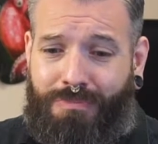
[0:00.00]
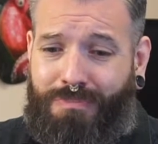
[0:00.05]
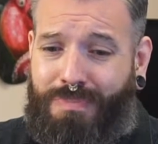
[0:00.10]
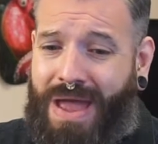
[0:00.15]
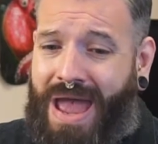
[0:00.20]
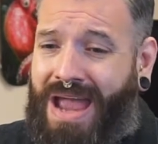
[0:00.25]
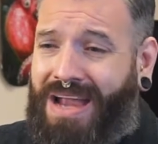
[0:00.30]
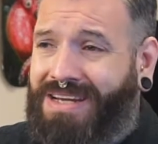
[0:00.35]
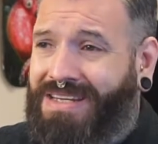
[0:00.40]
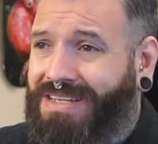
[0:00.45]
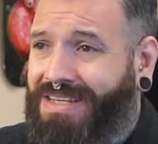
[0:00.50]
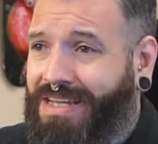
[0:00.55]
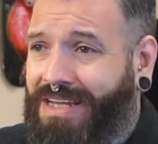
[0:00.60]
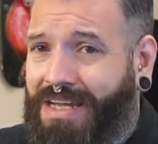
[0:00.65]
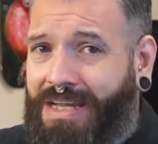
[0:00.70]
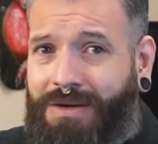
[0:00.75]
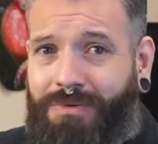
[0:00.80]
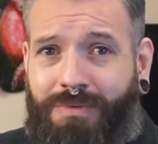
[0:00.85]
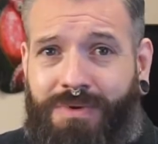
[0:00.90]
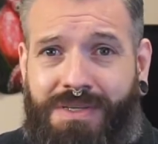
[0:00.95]

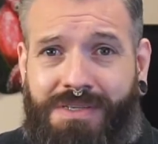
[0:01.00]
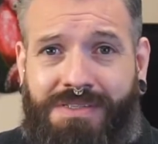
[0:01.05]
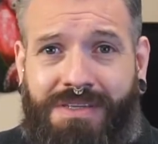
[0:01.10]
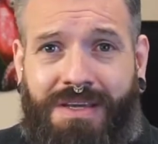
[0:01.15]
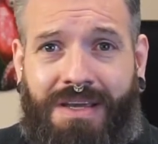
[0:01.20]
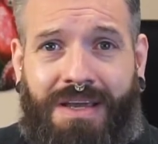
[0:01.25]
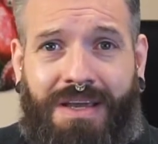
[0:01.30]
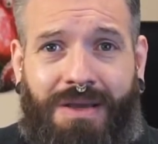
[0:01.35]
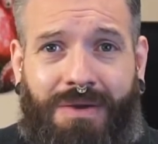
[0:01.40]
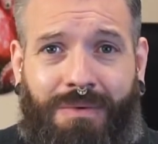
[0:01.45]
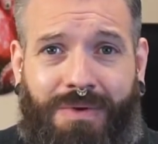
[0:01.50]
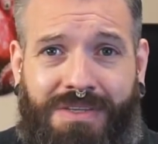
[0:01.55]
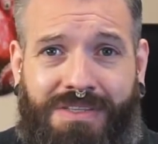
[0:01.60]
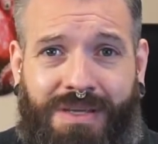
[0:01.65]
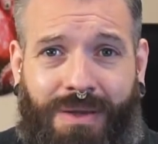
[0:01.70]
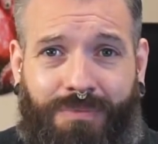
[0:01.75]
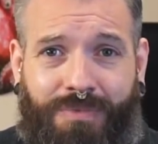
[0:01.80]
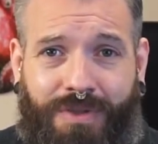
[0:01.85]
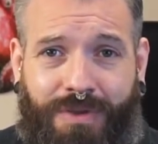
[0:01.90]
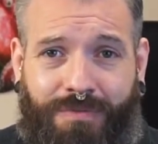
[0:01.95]
Bactine was
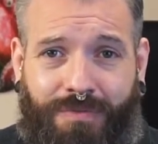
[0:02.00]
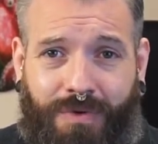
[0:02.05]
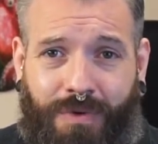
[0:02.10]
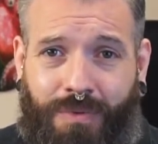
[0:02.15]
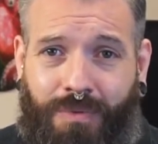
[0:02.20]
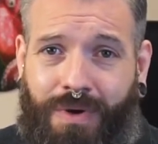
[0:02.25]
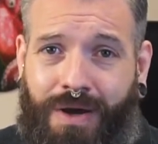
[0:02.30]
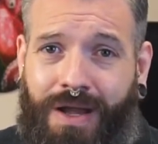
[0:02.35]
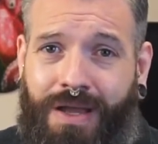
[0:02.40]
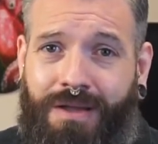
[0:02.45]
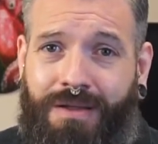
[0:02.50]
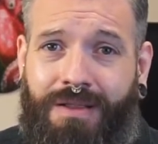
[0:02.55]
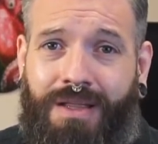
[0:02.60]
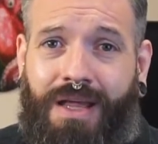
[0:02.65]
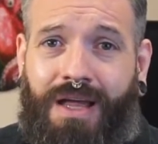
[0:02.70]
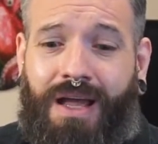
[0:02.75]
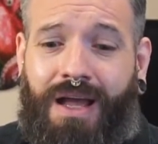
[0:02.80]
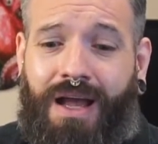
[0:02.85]
something for a while.